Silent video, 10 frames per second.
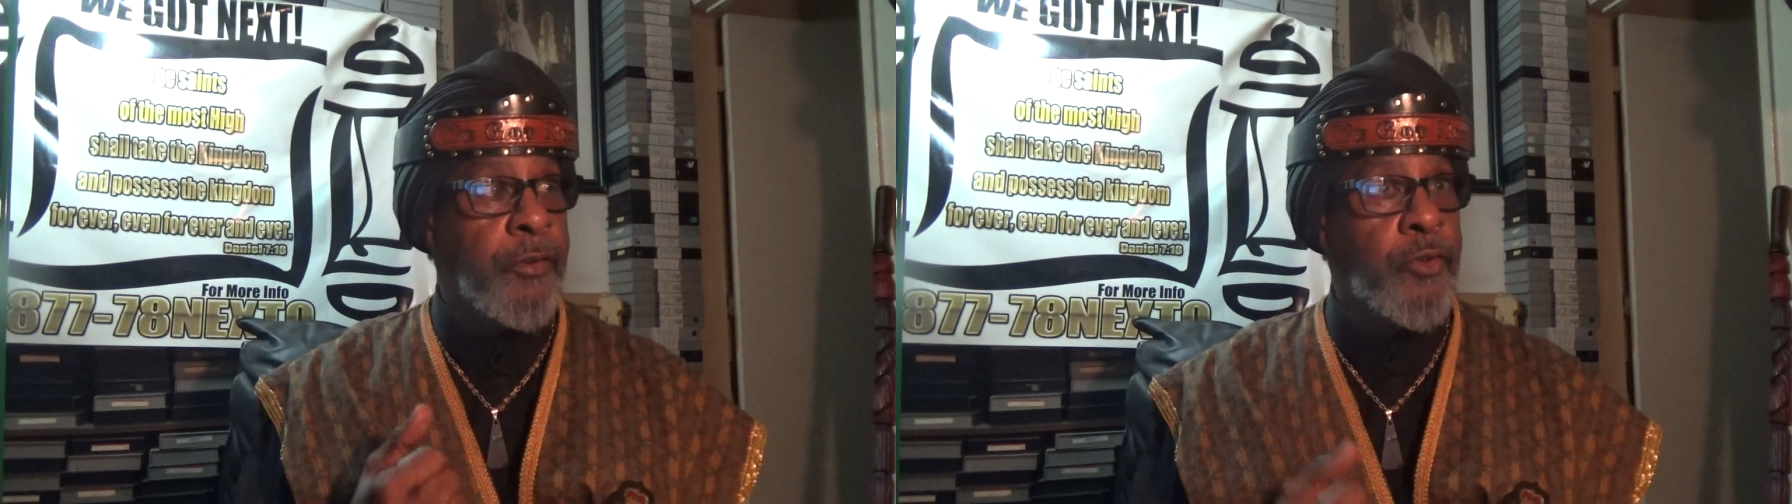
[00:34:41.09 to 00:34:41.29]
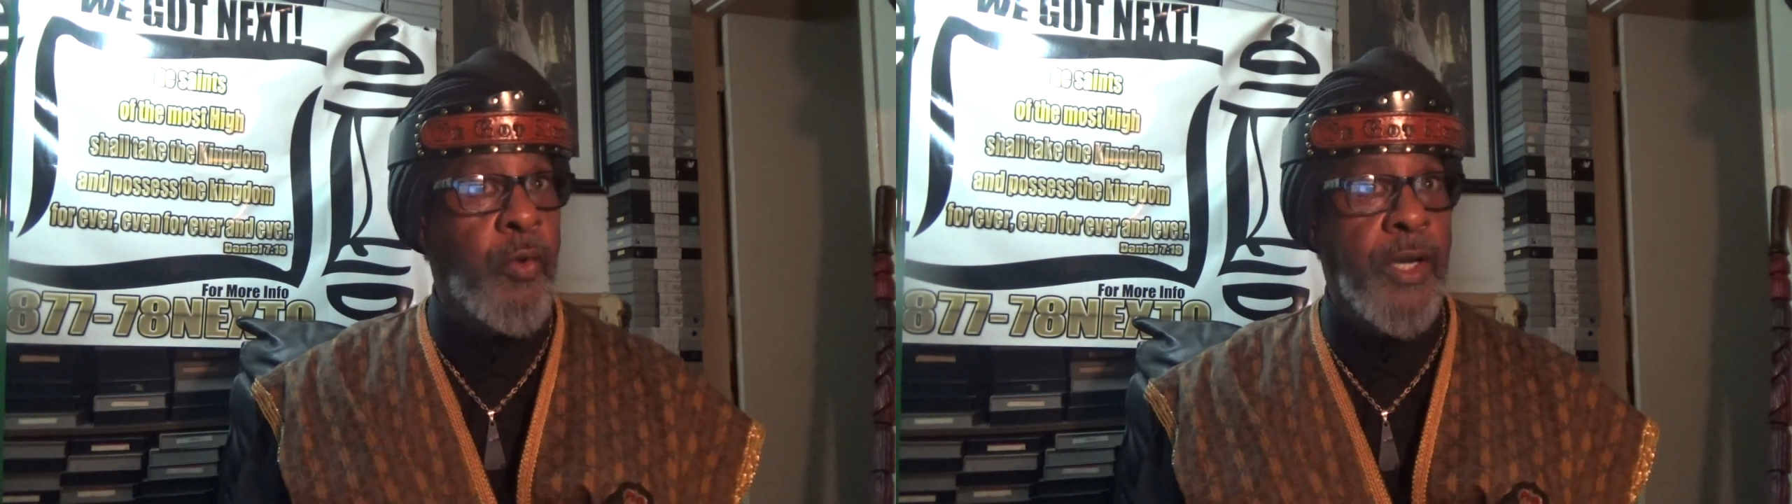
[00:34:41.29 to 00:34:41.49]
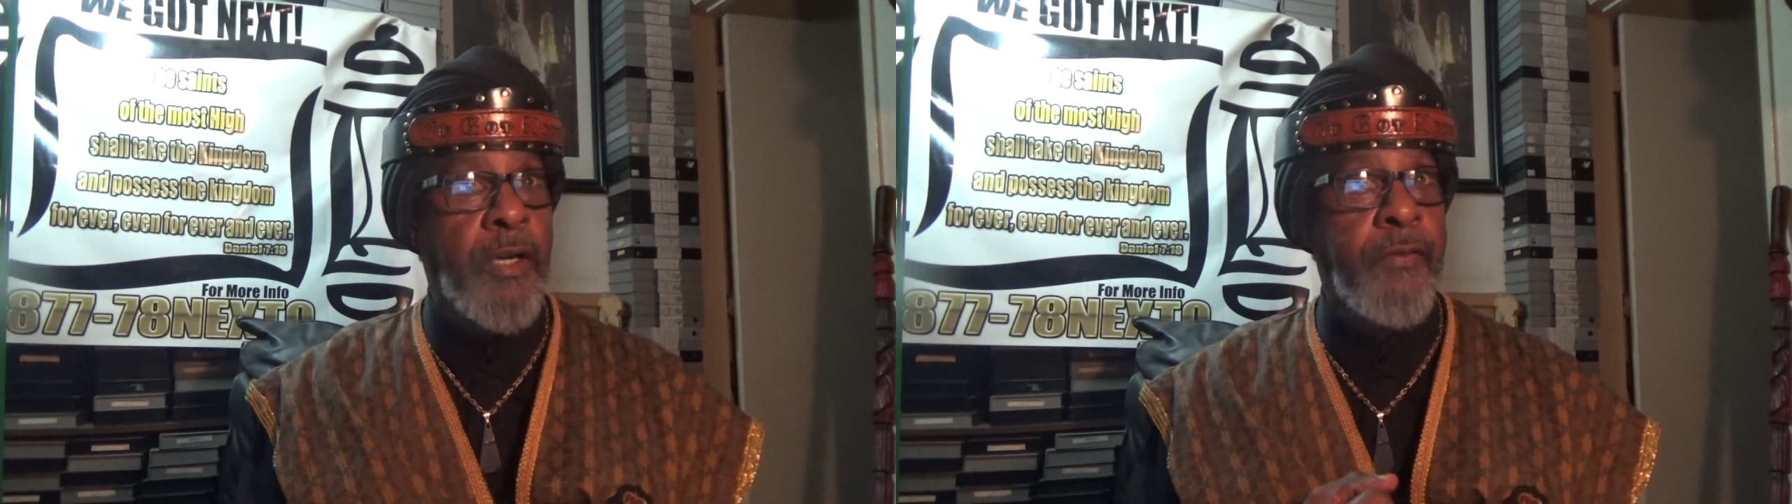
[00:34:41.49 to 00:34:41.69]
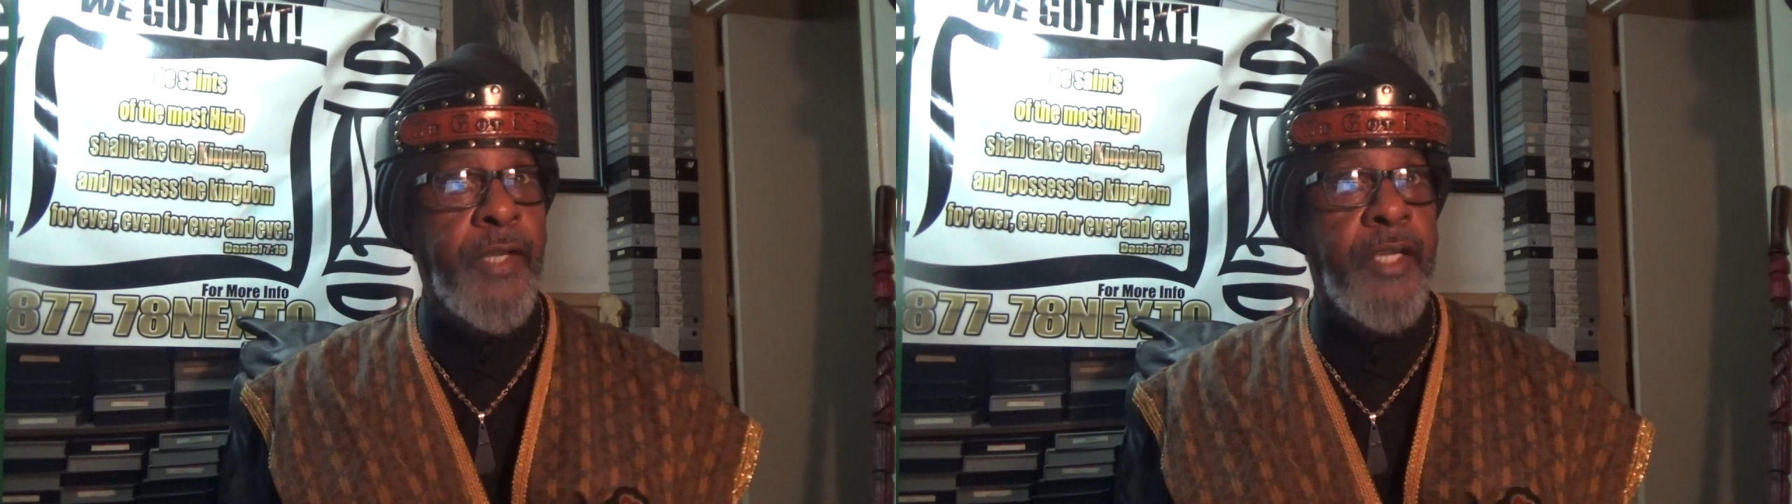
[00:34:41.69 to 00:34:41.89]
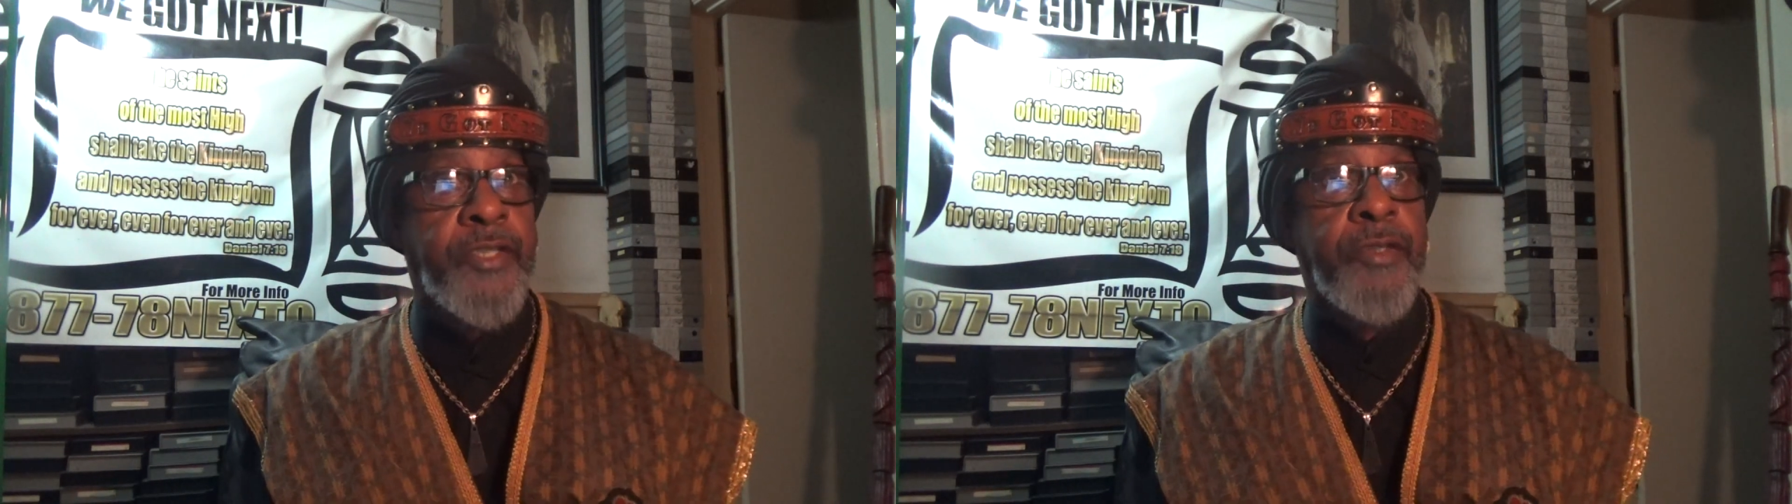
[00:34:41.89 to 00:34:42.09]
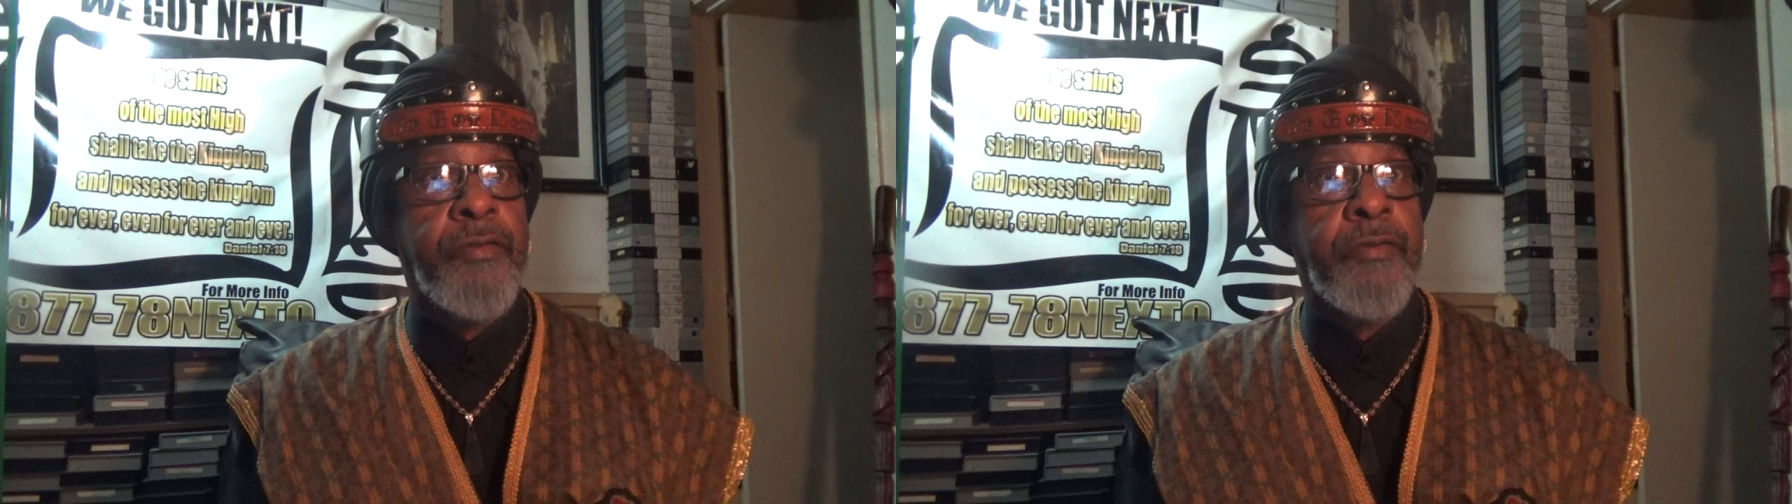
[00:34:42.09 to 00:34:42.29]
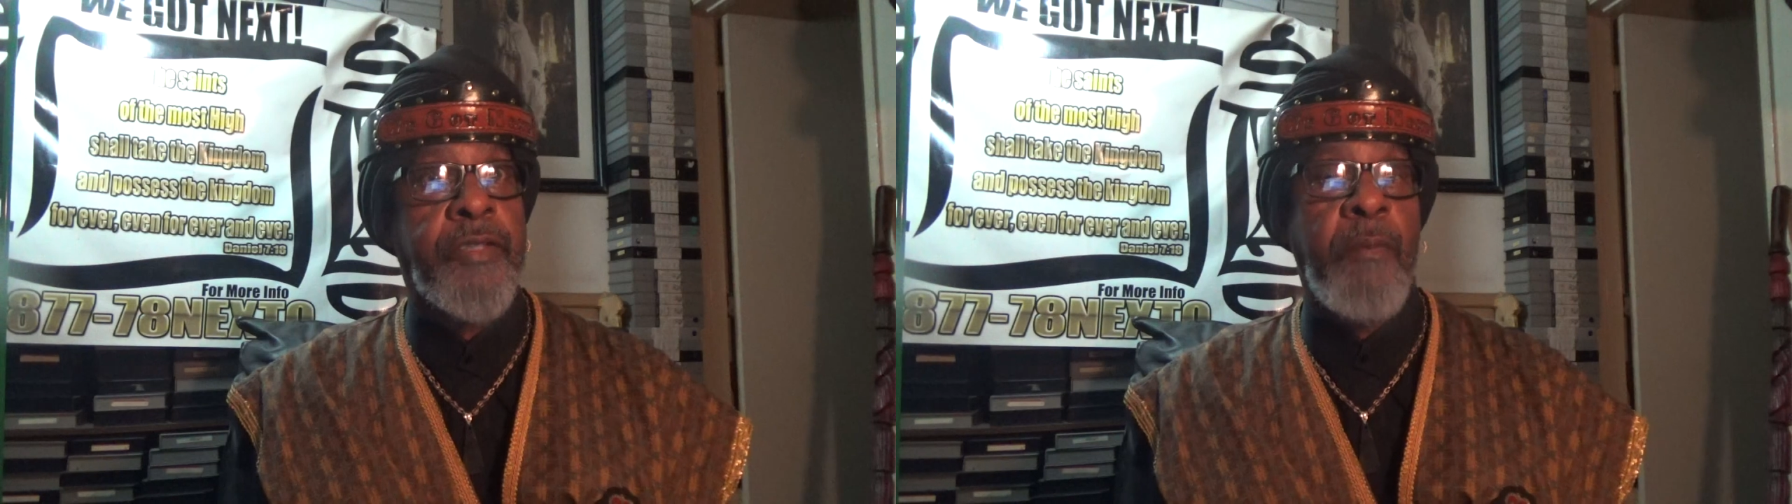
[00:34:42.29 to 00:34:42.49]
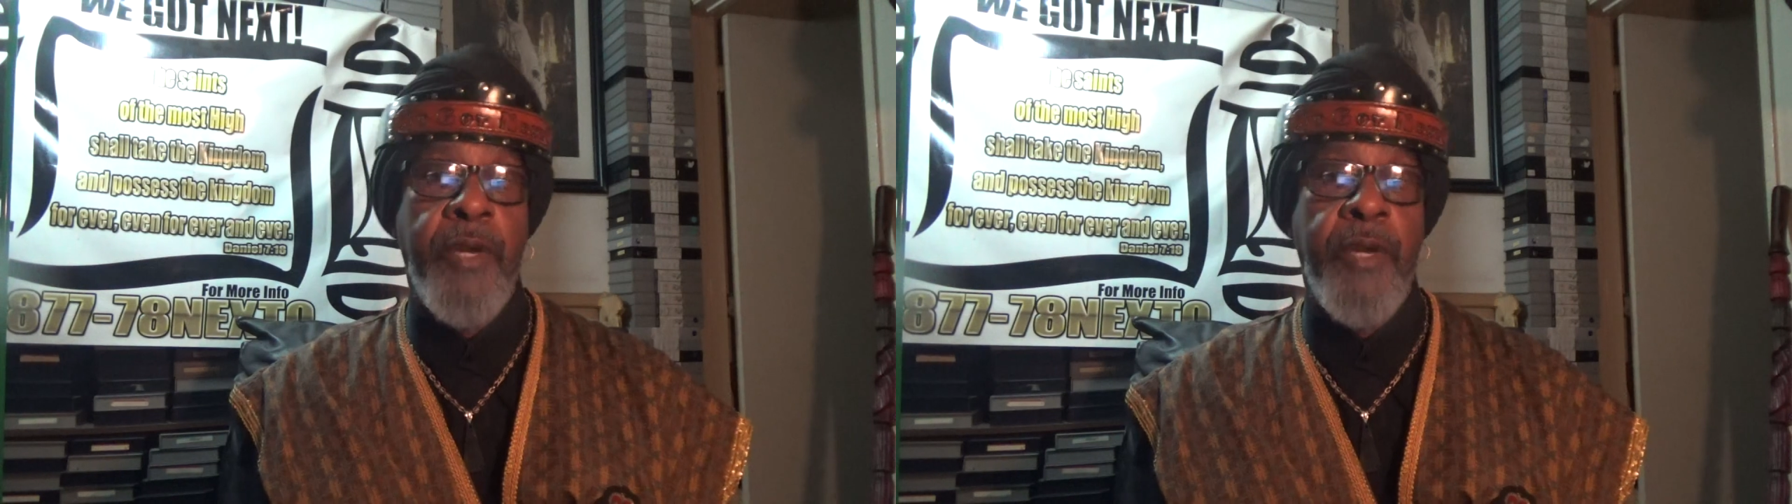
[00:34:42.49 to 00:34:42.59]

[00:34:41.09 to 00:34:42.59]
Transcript: 12 nations that